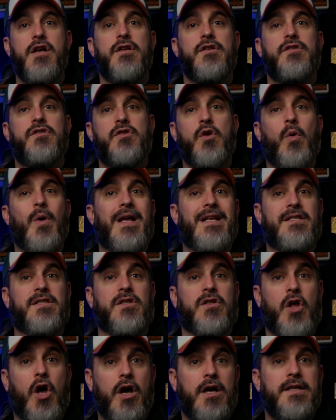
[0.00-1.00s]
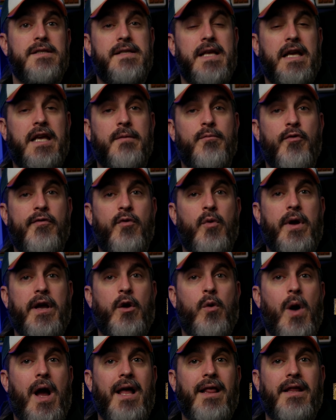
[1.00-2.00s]
So as long as they can move away
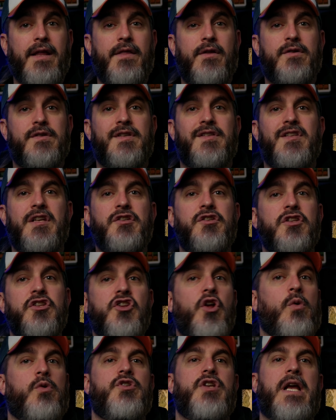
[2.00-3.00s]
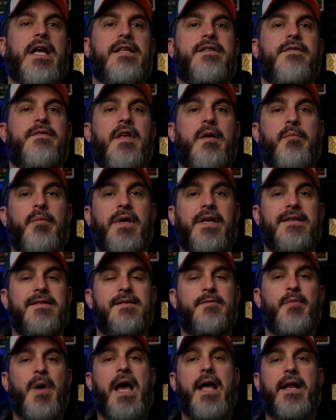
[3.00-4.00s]
quietly, there's essentially no chance of them being
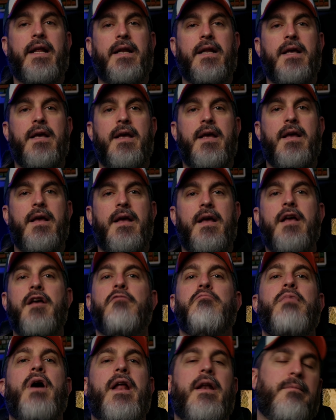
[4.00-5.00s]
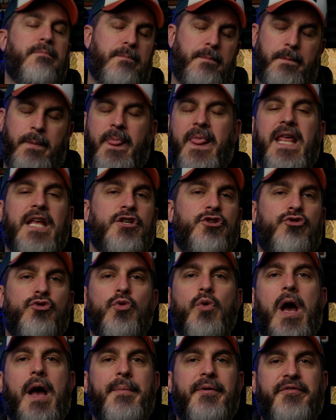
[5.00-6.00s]
spotted. But in
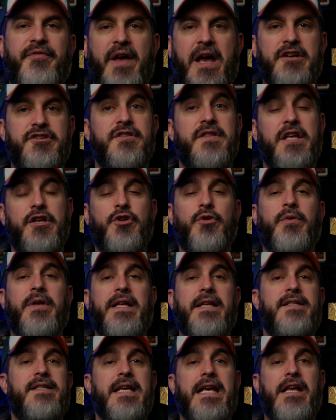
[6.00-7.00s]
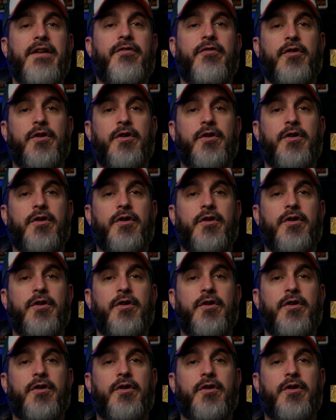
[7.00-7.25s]
true Hobbit fashion, they do need to eat